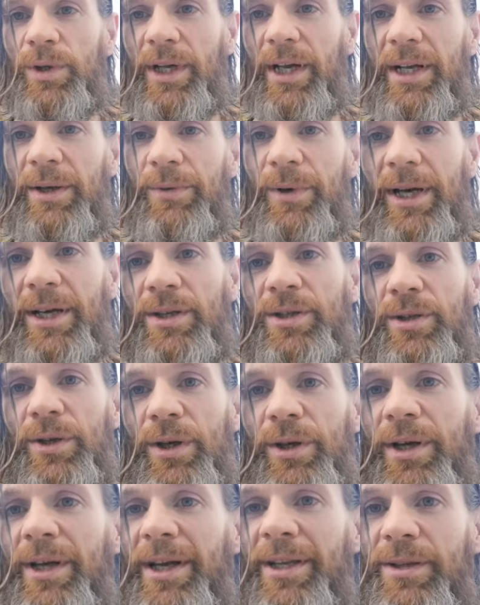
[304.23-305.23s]
anyway,
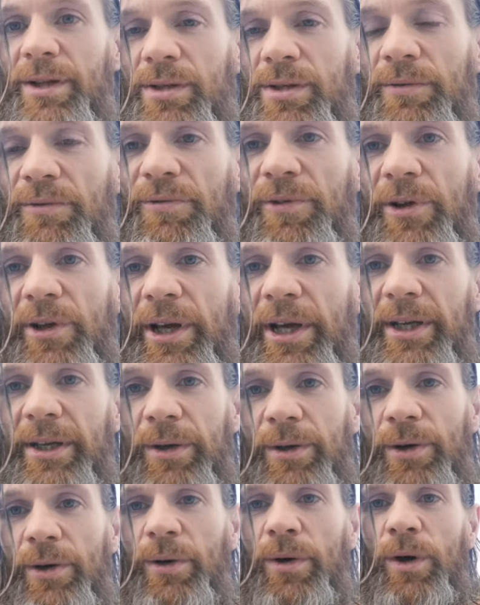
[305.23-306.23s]
so it doesn't feel like
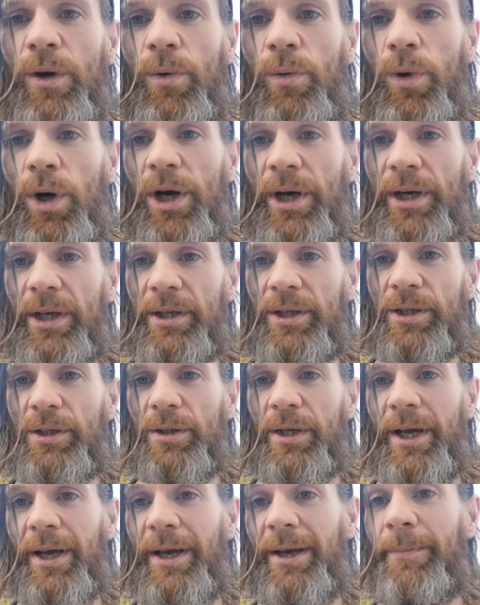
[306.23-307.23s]
your walking is
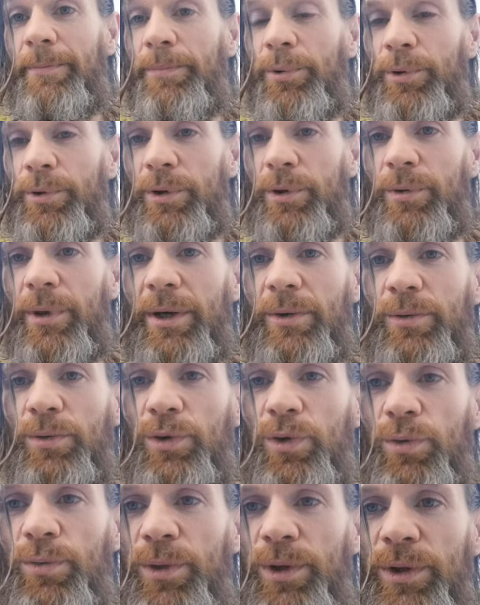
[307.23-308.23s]
putting you out
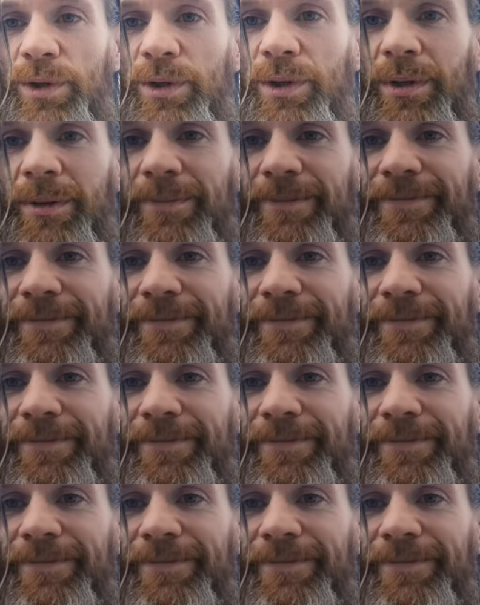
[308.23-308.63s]
too much.